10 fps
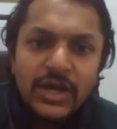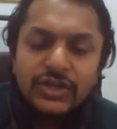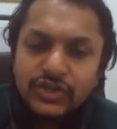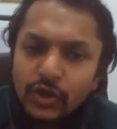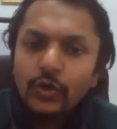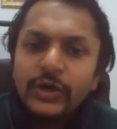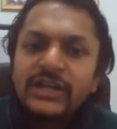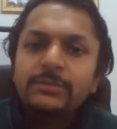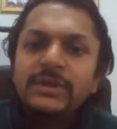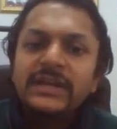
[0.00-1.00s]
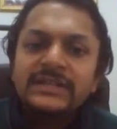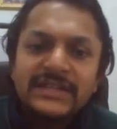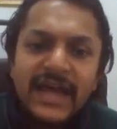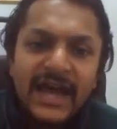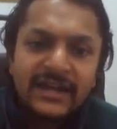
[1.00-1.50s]
So it means
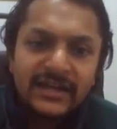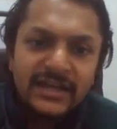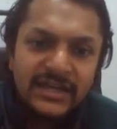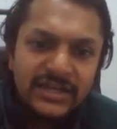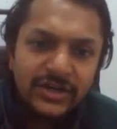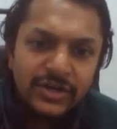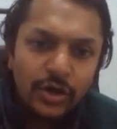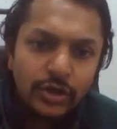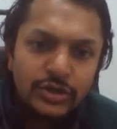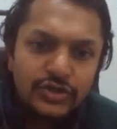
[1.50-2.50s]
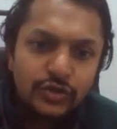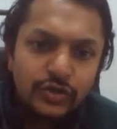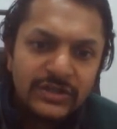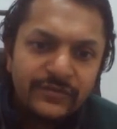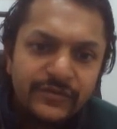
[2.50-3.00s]
that here also
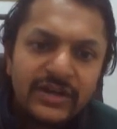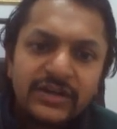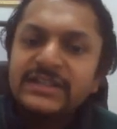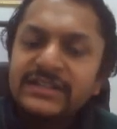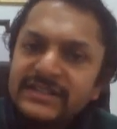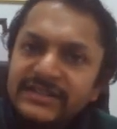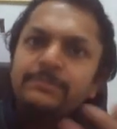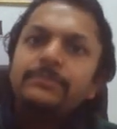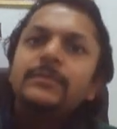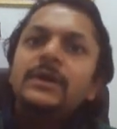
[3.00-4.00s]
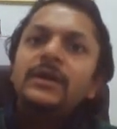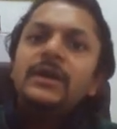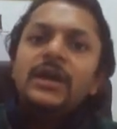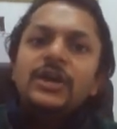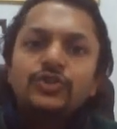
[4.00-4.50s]
the work done is the same.
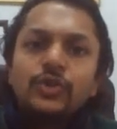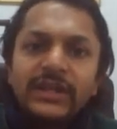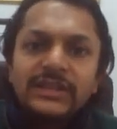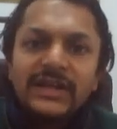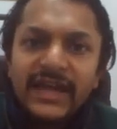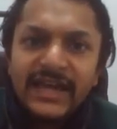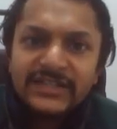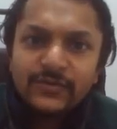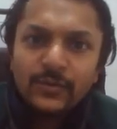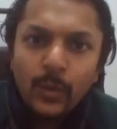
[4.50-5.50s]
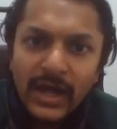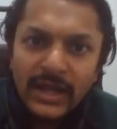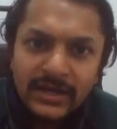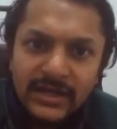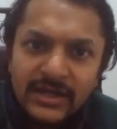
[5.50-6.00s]
So in the case
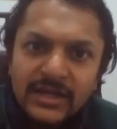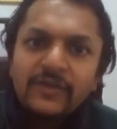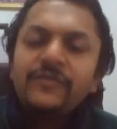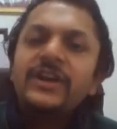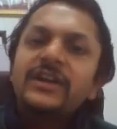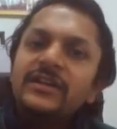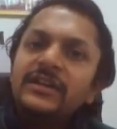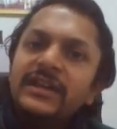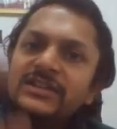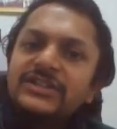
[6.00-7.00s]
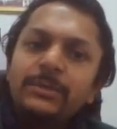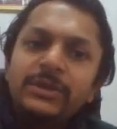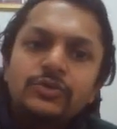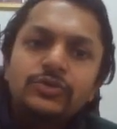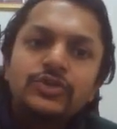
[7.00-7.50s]
1, work done is
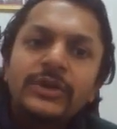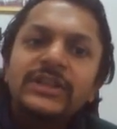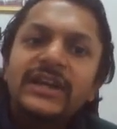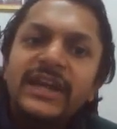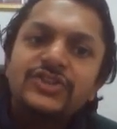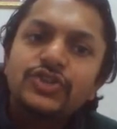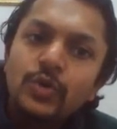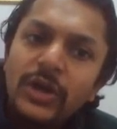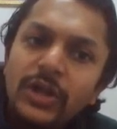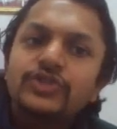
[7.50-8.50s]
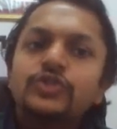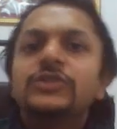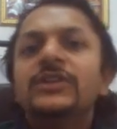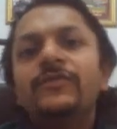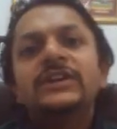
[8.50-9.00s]
W. So in the case 2 also,
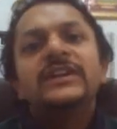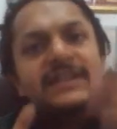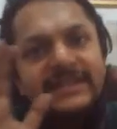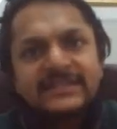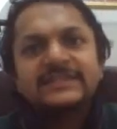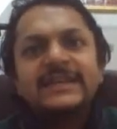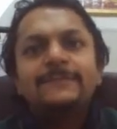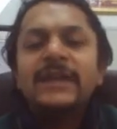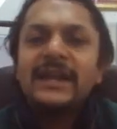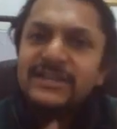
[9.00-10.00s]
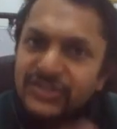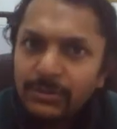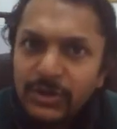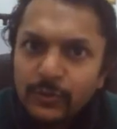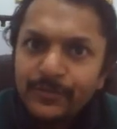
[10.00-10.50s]
the work done is the same, that is
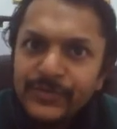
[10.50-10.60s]
W.